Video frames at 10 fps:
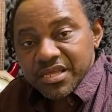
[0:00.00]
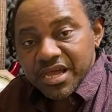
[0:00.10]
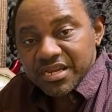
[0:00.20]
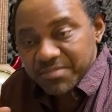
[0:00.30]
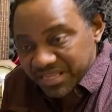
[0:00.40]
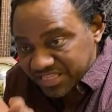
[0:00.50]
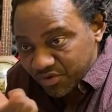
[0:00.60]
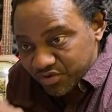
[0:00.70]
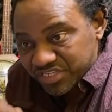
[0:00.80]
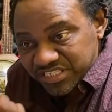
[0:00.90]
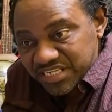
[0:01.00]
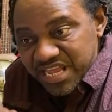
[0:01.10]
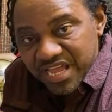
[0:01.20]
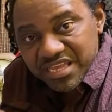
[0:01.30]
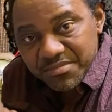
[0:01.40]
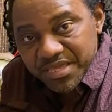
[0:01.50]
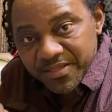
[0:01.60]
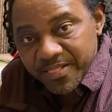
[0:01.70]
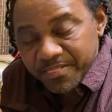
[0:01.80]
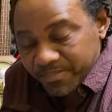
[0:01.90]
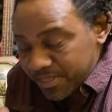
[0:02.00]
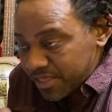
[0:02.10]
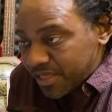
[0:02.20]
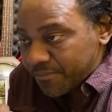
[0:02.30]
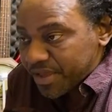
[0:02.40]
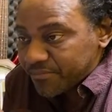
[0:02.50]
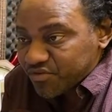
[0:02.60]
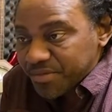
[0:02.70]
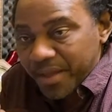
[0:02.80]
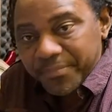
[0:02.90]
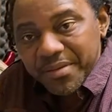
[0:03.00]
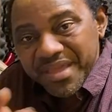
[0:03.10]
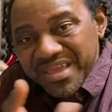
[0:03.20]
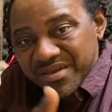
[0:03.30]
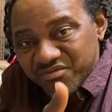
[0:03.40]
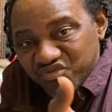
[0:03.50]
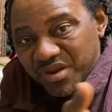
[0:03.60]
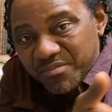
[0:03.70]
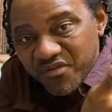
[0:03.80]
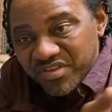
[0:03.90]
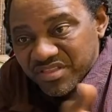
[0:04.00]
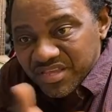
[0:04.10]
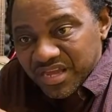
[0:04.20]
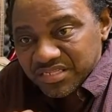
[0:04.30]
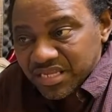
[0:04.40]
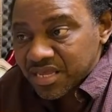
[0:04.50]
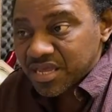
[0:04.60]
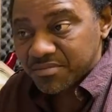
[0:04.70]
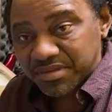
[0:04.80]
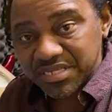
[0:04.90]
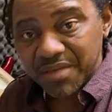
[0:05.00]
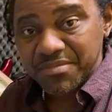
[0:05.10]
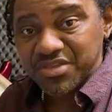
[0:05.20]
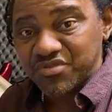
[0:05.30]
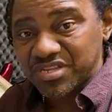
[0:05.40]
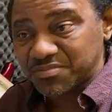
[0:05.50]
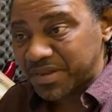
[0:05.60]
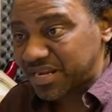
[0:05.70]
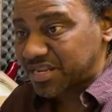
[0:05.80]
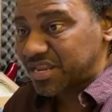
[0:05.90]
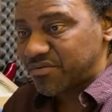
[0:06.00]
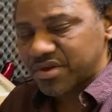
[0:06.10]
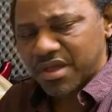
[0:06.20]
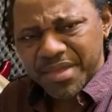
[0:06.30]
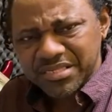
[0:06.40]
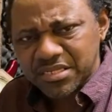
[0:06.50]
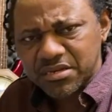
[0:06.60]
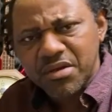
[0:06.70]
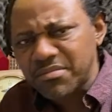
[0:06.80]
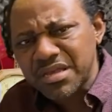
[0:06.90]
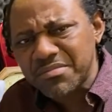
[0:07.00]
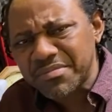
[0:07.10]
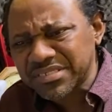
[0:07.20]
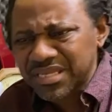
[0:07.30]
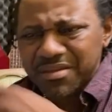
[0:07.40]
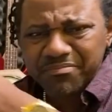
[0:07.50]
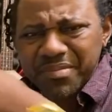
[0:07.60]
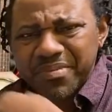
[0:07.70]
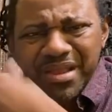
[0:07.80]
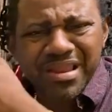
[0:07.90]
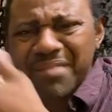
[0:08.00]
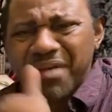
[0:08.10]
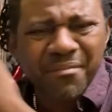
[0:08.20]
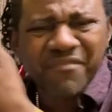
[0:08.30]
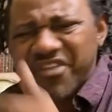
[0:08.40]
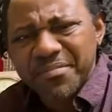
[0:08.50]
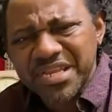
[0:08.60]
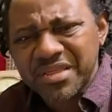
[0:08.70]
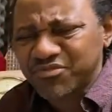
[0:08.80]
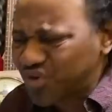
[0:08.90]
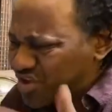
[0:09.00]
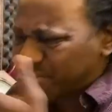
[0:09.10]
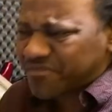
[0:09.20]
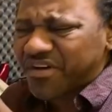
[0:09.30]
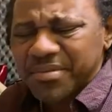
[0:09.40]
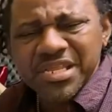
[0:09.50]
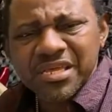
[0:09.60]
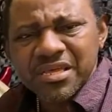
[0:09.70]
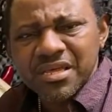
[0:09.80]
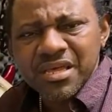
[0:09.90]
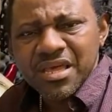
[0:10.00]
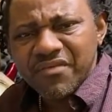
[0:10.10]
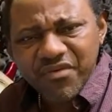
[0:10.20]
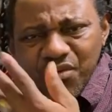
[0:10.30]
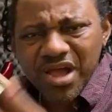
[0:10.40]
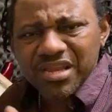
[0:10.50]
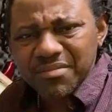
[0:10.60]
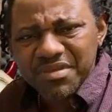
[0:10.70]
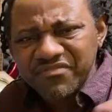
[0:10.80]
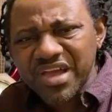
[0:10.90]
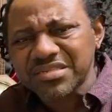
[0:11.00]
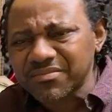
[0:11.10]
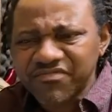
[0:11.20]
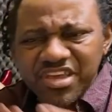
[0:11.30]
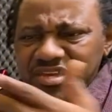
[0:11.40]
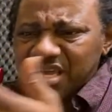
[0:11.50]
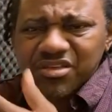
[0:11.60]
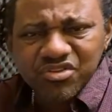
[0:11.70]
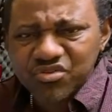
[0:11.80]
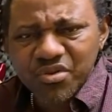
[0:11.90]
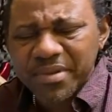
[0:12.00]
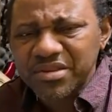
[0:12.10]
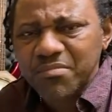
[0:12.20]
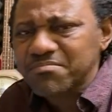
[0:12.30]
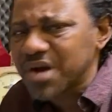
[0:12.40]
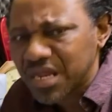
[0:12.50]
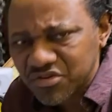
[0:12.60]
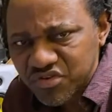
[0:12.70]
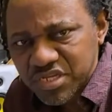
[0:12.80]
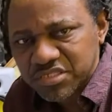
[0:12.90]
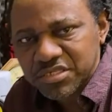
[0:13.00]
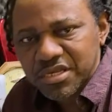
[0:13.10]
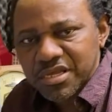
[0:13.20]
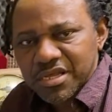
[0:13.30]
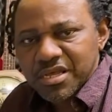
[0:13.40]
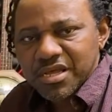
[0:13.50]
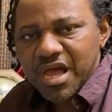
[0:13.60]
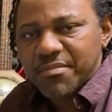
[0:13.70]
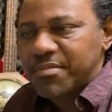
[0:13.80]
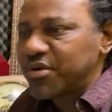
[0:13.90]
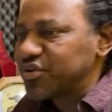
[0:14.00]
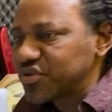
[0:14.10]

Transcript: And the man take out the CD and give me. I mean, I go, I play, me I hear Judah, me everything, I say, I say, I meet with this man at the Derek. I mean, I say, no, man, I remember, I say, them people are like, I'm a family, them two, I'm a family. If you want them advice, and for you, can't, you know, make no man do this. I'm a born.